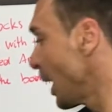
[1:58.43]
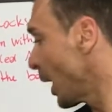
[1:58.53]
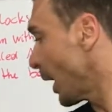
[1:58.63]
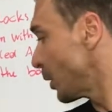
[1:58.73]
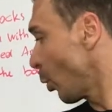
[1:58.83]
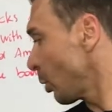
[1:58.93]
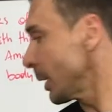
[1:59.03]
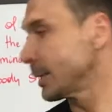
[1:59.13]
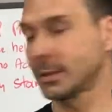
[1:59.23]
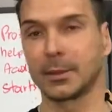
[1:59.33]
And
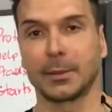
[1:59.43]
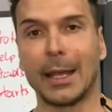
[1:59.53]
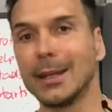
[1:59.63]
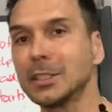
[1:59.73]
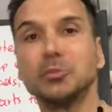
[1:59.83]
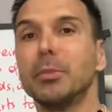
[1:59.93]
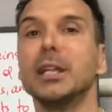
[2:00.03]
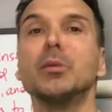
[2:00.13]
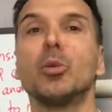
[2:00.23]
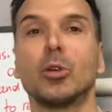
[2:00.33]
organs, and there's
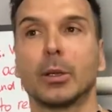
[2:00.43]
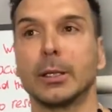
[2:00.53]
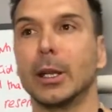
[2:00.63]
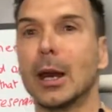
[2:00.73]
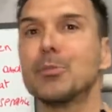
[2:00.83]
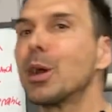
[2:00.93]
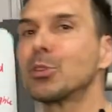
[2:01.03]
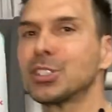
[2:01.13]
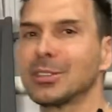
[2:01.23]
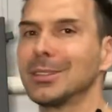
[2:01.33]
many more. I was
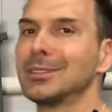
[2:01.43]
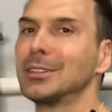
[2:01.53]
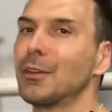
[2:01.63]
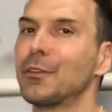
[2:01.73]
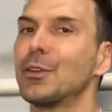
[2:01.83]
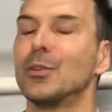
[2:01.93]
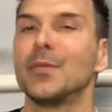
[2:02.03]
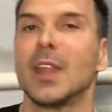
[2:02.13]
just listing a few.